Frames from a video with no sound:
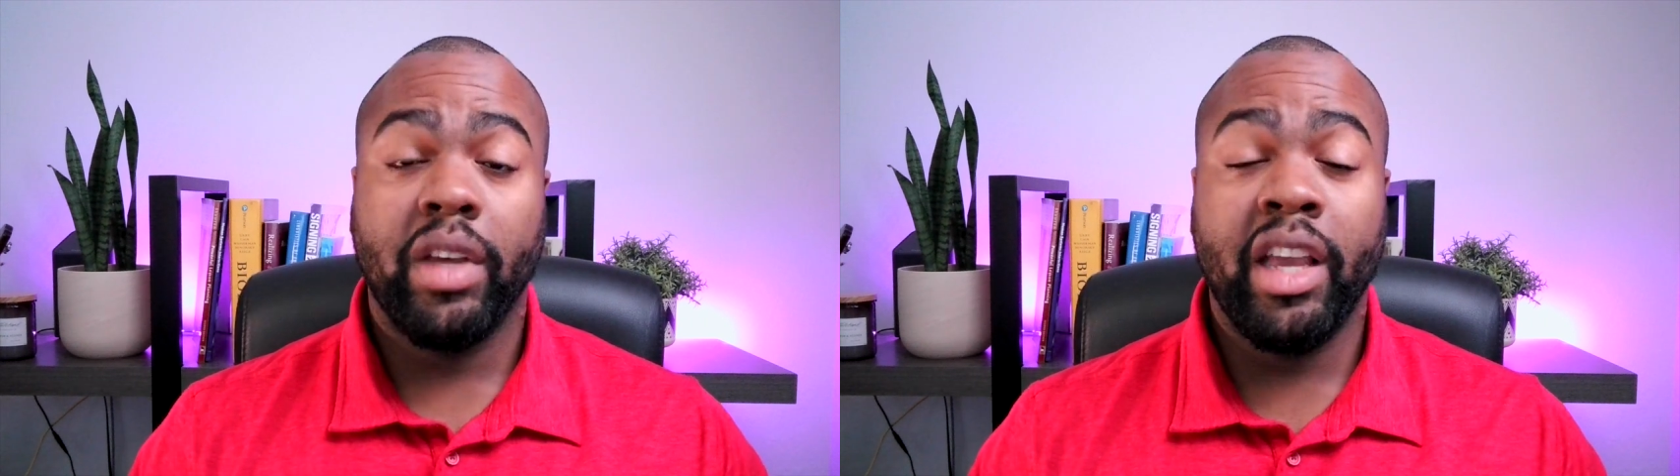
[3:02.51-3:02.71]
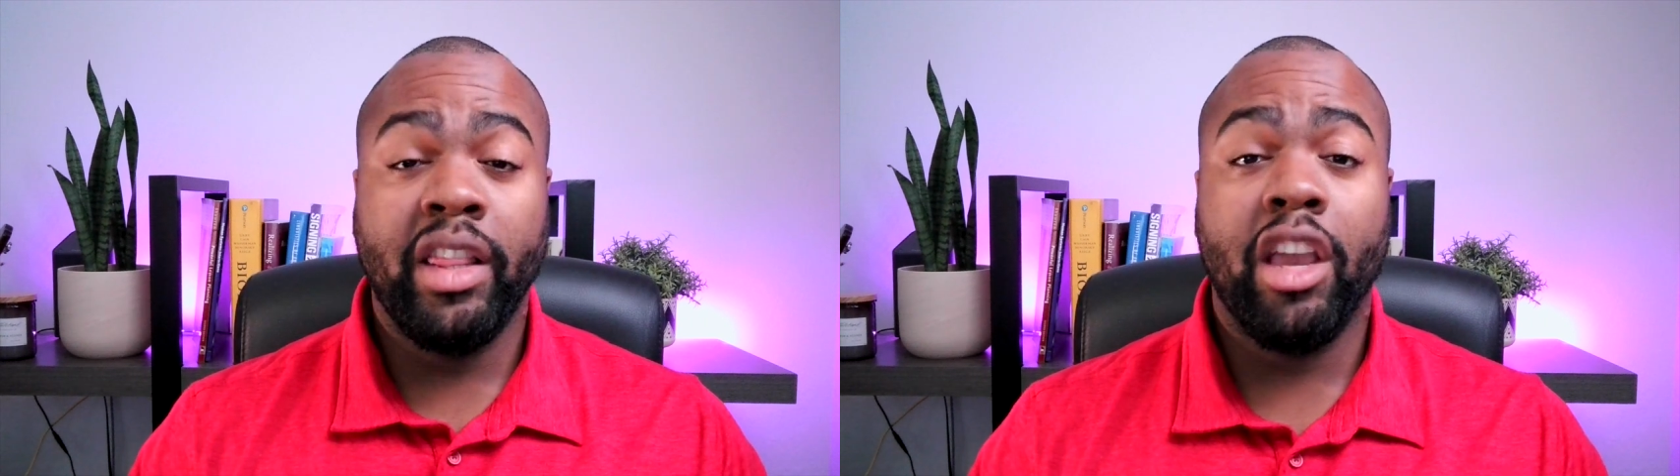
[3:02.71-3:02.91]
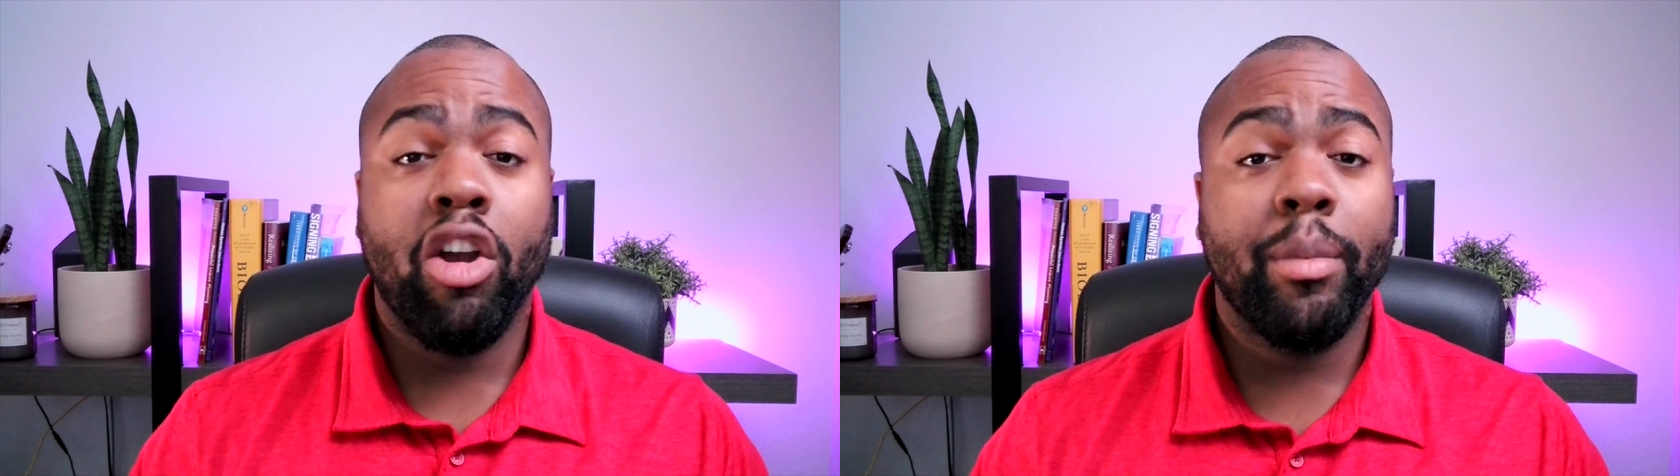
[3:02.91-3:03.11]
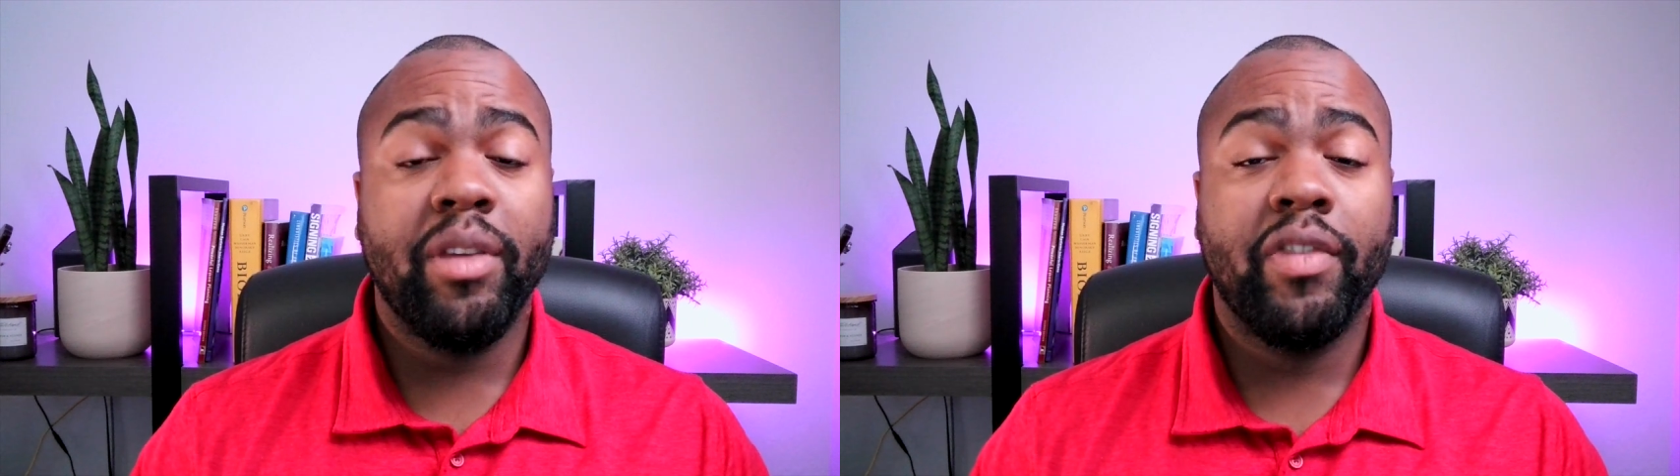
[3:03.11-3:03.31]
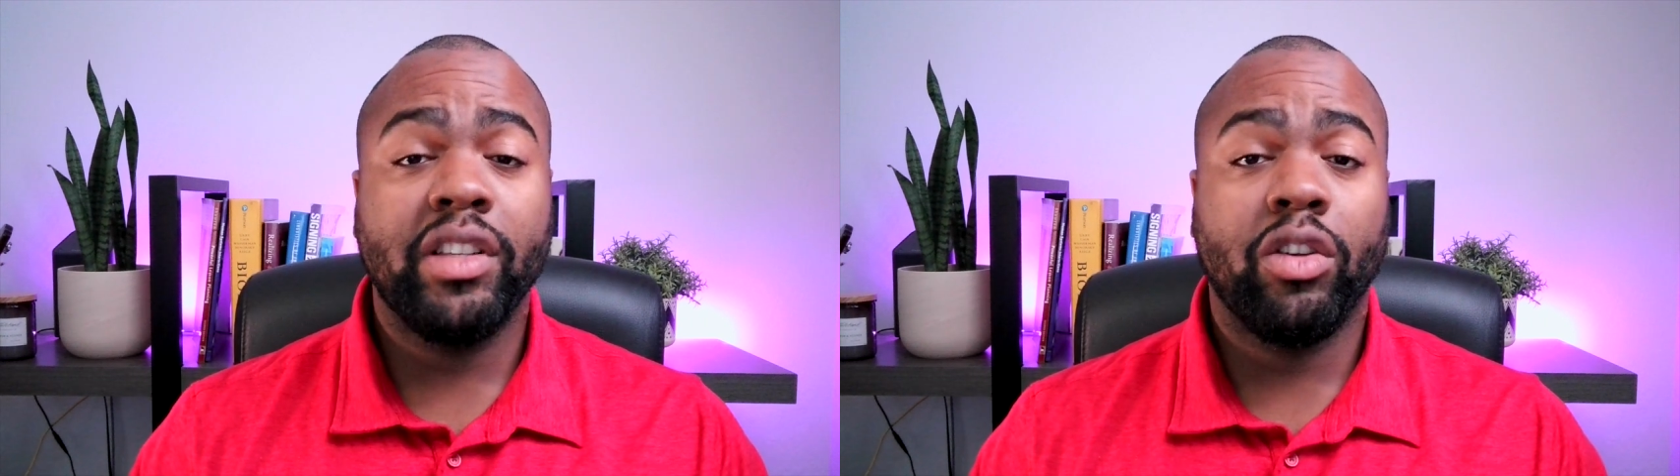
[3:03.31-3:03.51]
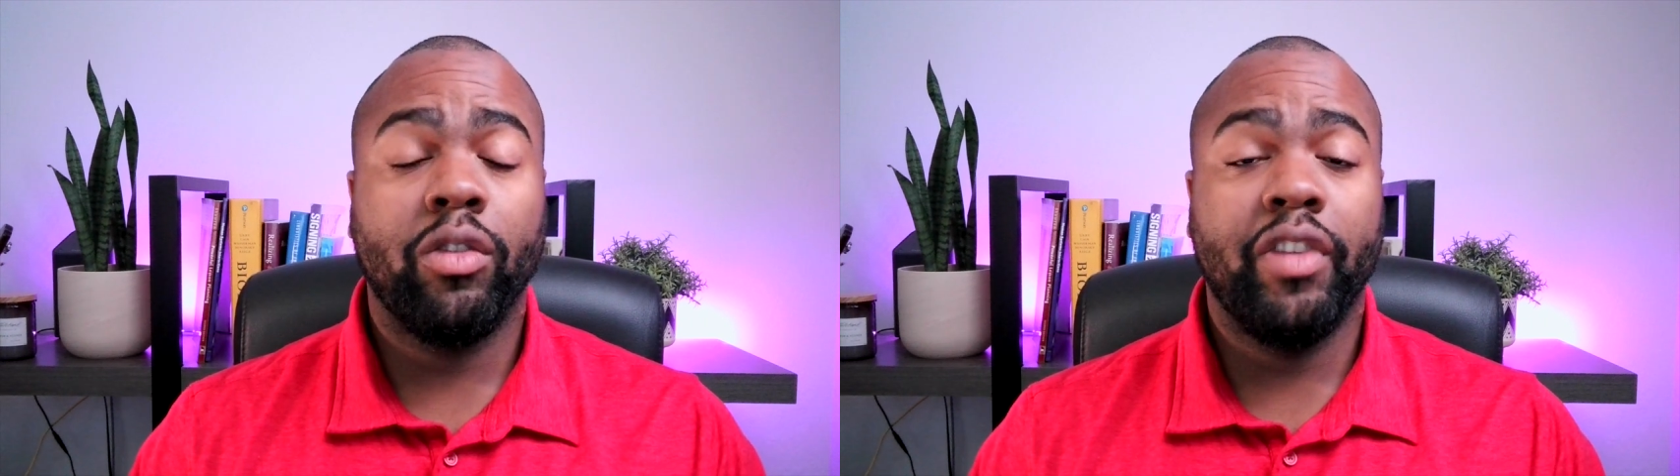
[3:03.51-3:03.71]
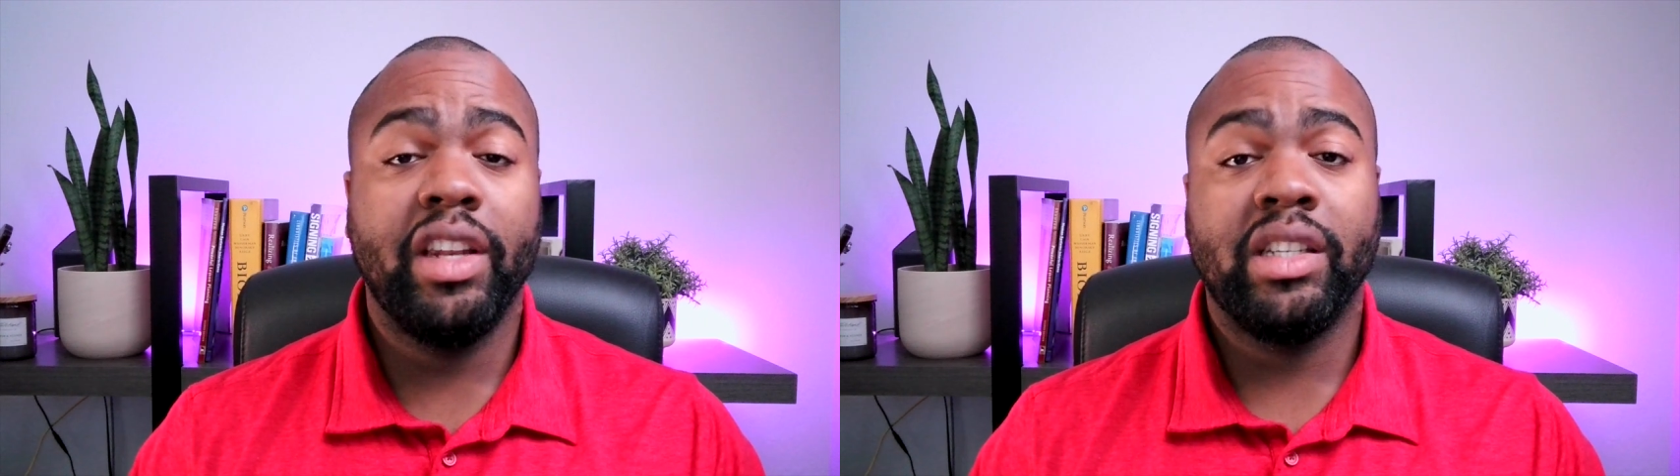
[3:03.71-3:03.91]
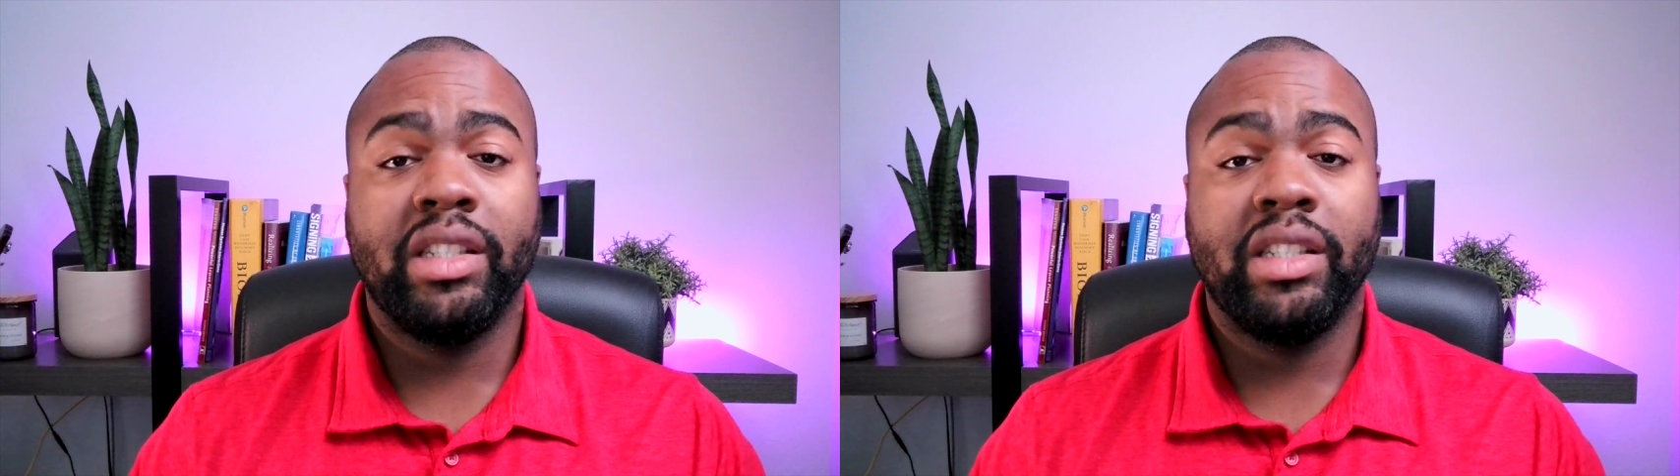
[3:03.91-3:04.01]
In the Army physical fitness